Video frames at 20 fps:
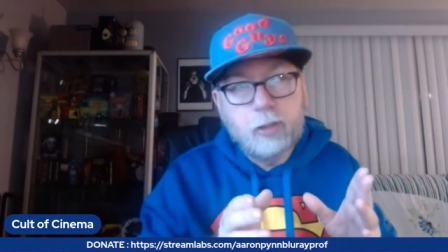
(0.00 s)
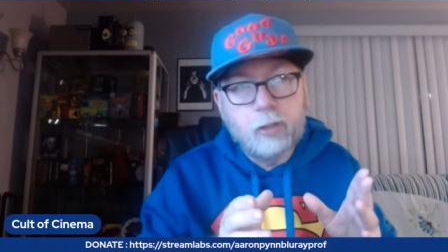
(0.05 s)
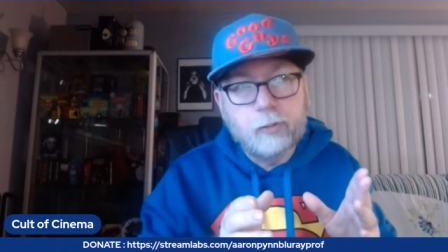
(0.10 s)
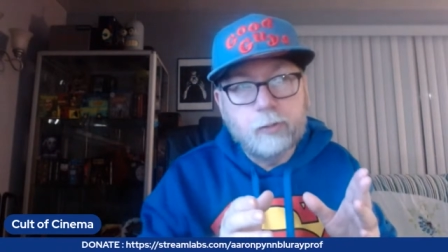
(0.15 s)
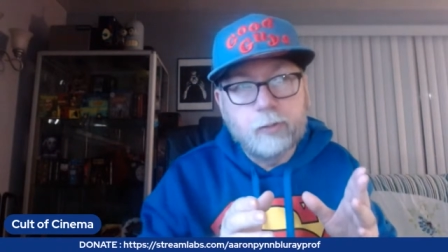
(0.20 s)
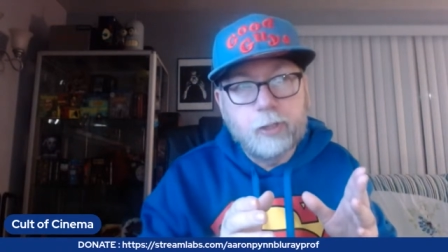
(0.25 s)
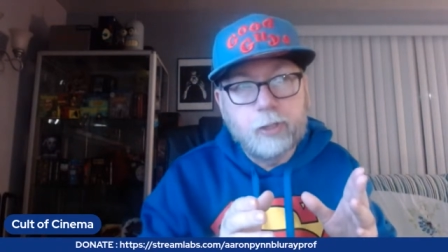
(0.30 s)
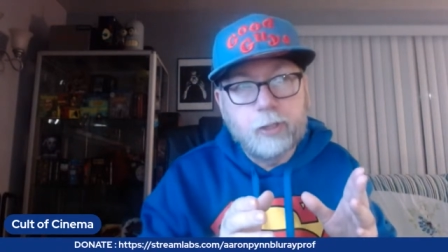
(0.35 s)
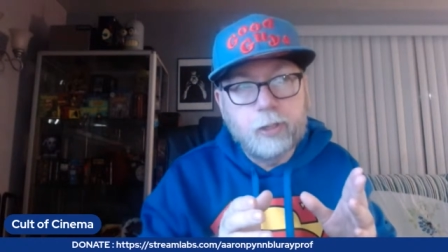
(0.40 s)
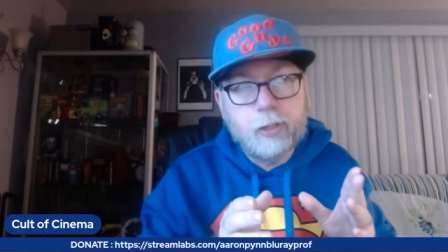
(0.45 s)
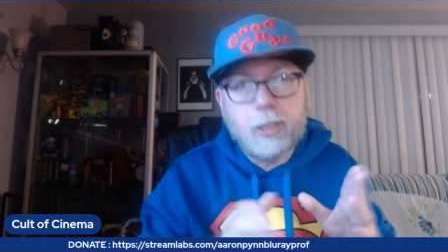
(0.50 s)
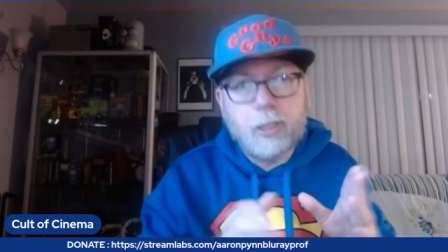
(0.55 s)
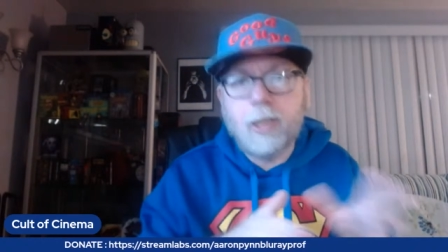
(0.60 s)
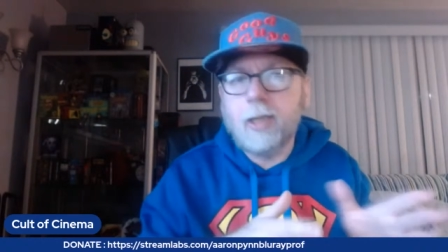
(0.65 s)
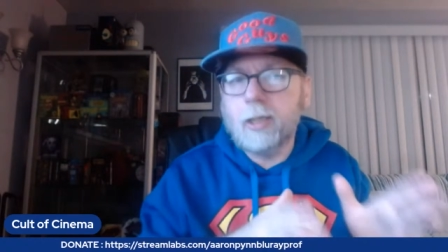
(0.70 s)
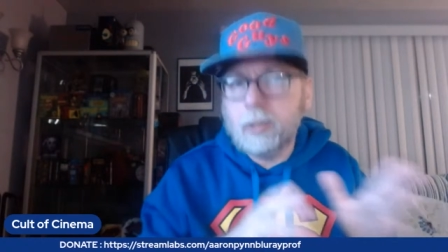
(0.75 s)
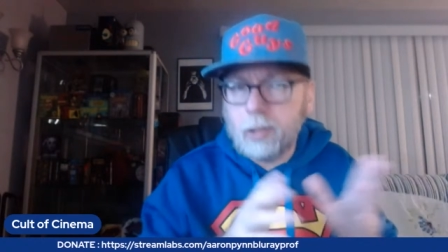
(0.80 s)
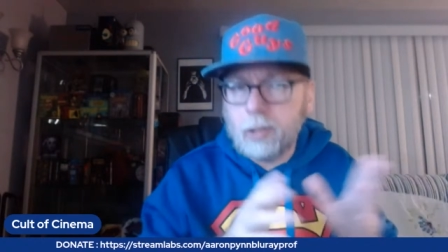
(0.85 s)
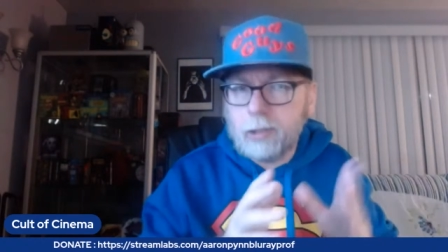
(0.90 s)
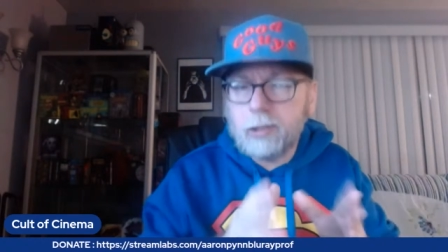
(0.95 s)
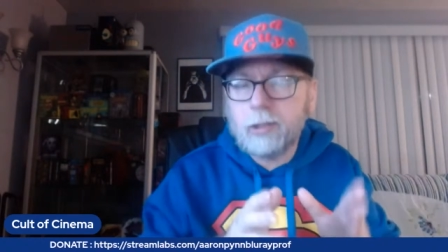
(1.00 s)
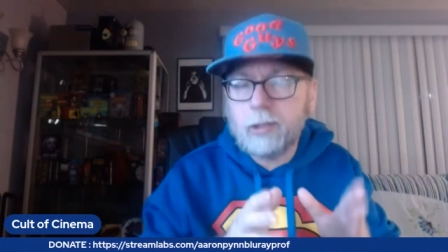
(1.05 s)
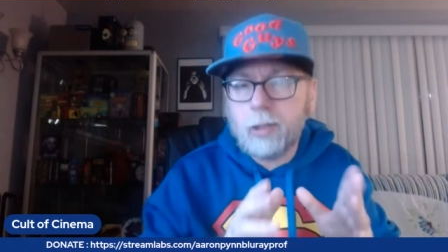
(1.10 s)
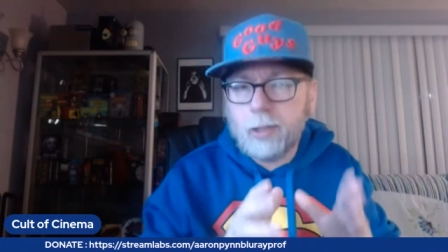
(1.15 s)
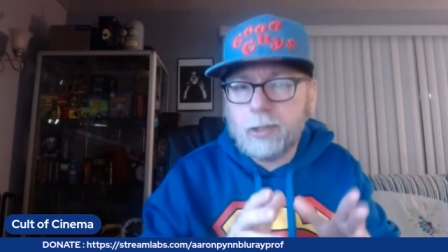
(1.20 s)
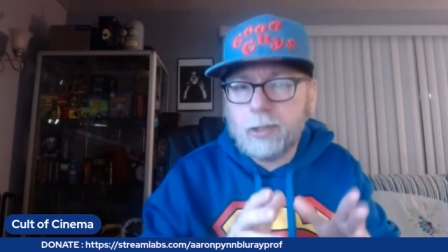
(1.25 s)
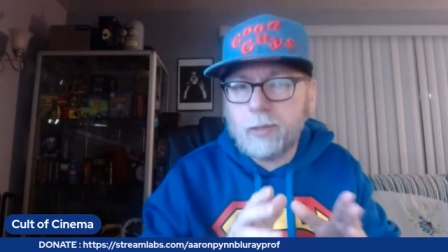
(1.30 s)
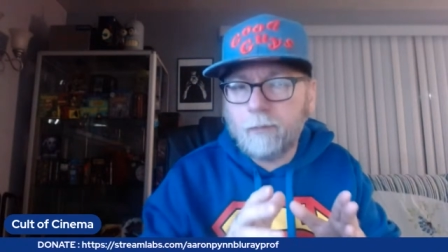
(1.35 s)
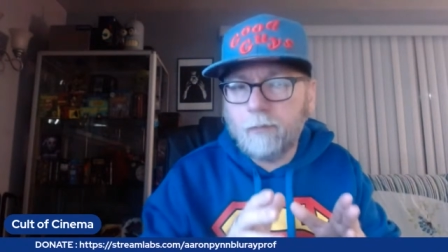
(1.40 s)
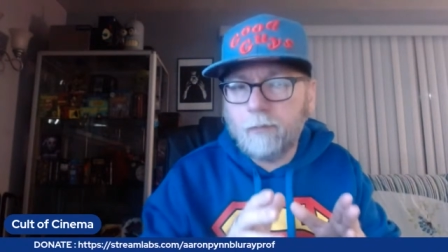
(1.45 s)
then yeah,
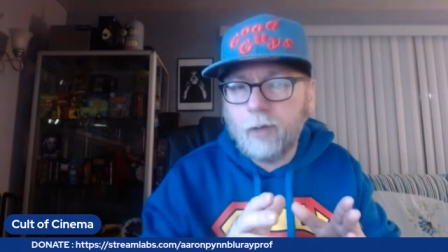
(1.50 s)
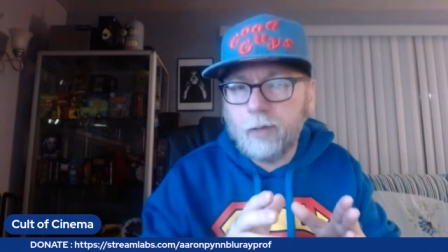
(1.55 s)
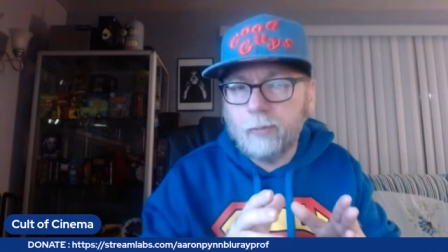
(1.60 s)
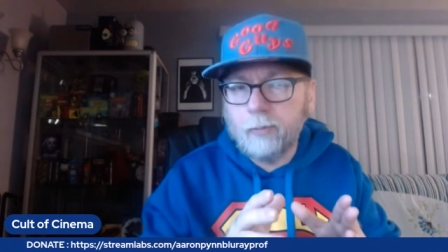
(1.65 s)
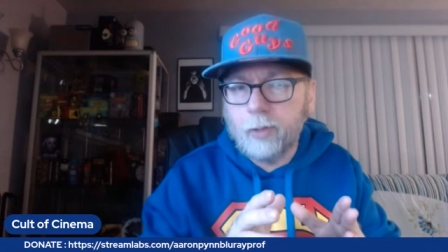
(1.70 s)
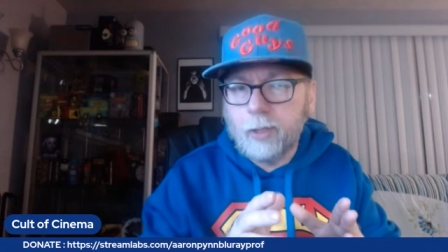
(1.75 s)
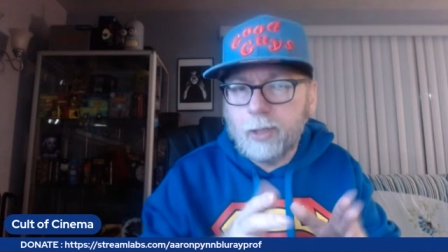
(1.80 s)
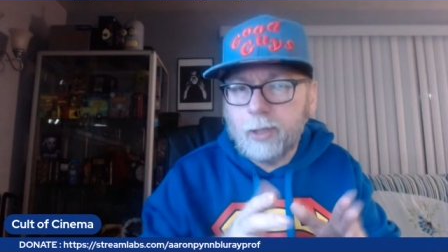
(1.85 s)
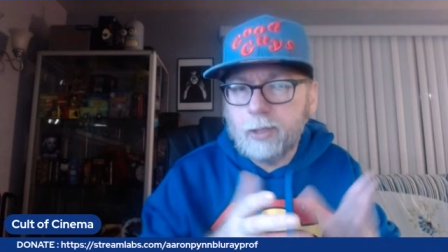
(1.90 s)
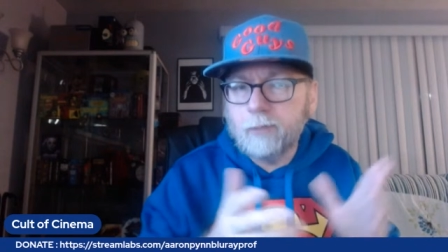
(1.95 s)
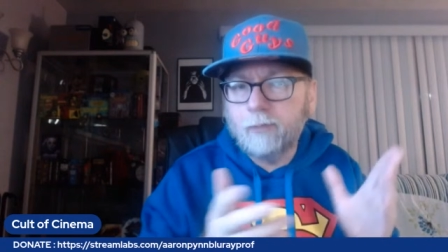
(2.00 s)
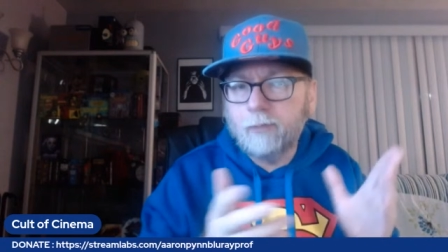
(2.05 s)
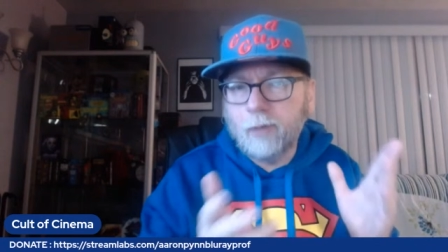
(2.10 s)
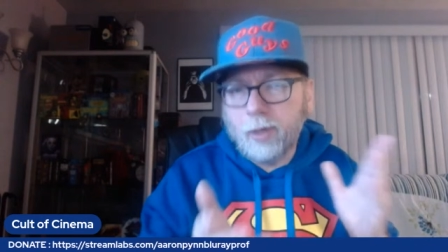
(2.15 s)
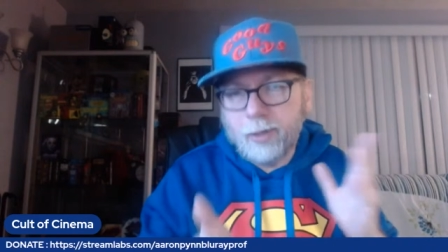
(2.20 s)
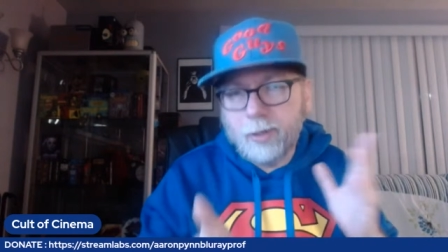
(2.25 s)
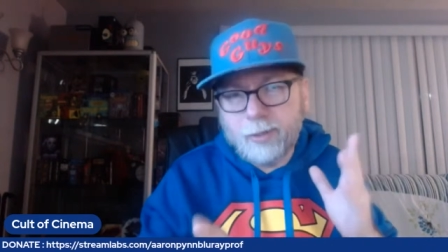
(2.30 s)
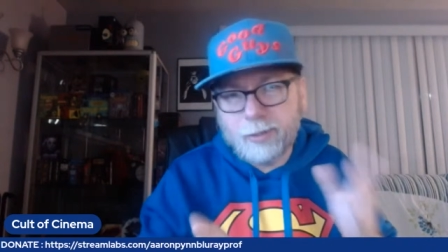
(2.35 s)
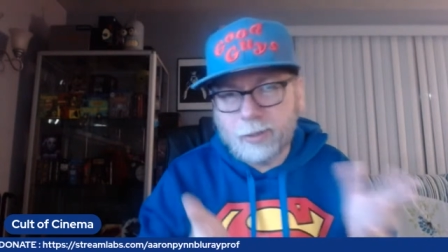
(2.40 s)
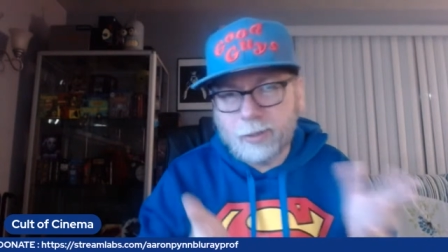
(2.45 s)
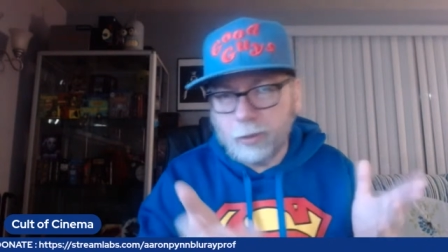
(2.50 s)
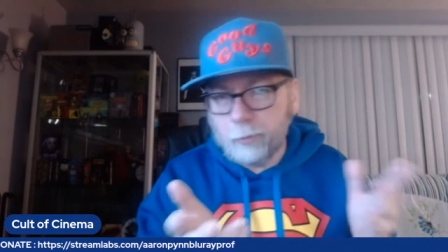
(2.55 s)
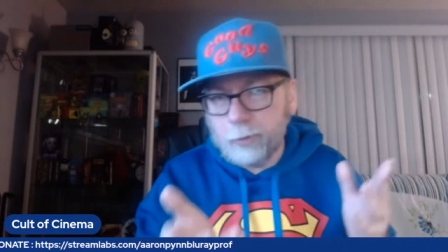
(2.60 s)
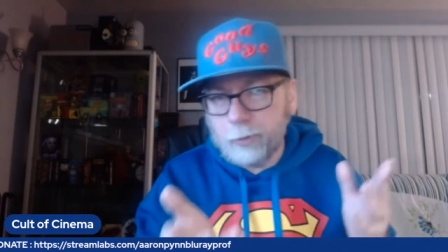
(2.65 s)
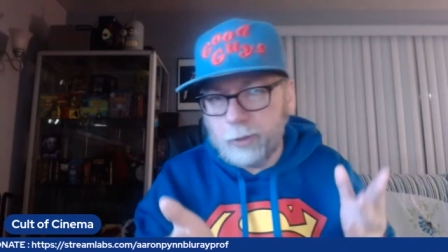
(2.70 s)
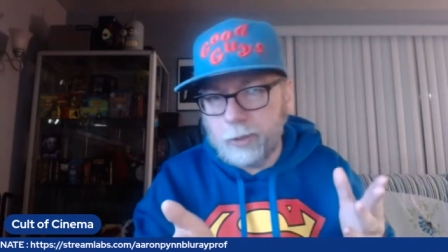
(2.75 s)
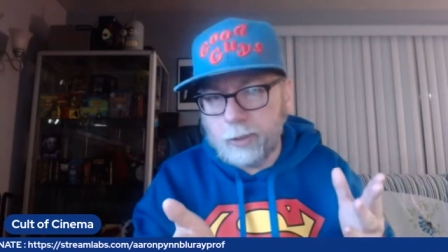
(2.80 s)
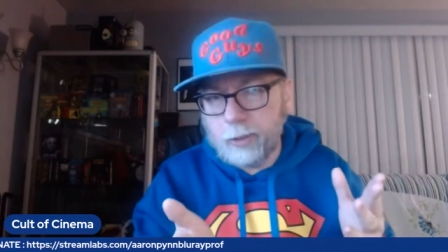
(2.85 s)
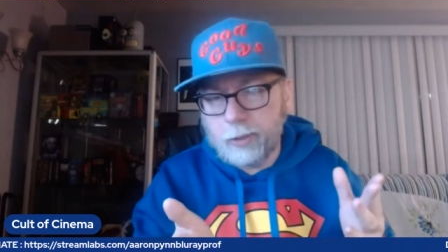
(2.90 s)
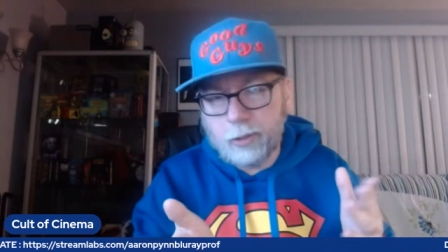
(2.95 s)
it's a fun read. It's fun. It's a
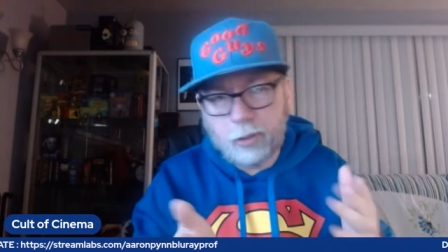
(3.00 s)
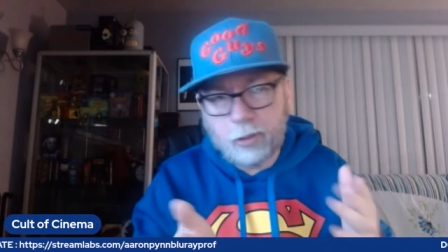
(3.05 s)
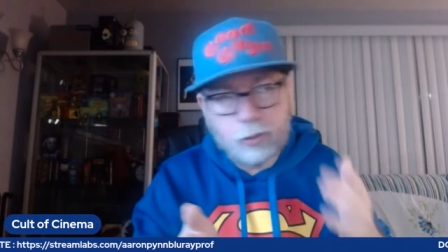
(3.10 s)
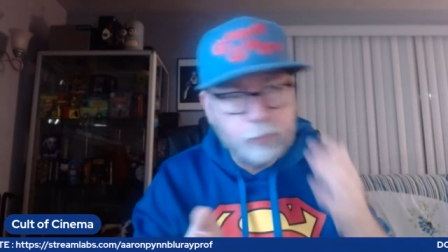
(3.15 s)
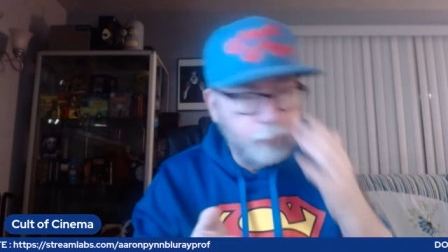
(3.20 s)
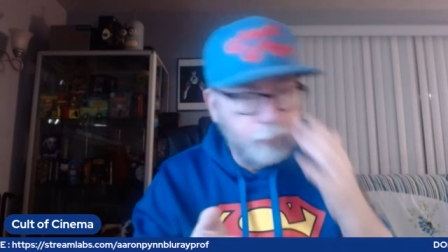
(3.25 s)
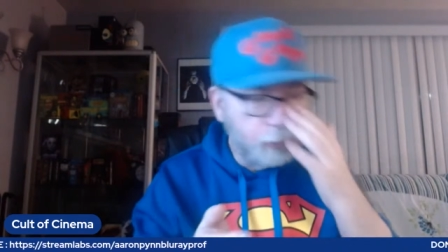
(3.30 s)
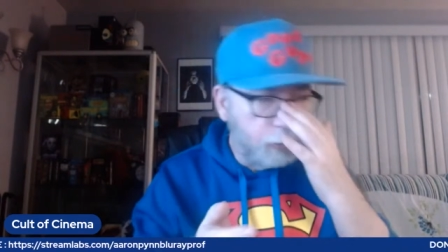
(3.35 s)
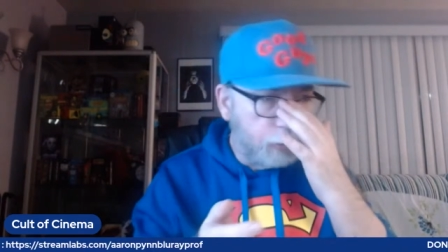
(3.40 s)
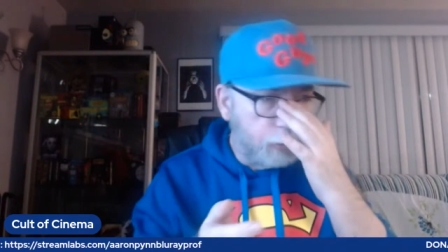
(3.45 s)
little bit cheesier.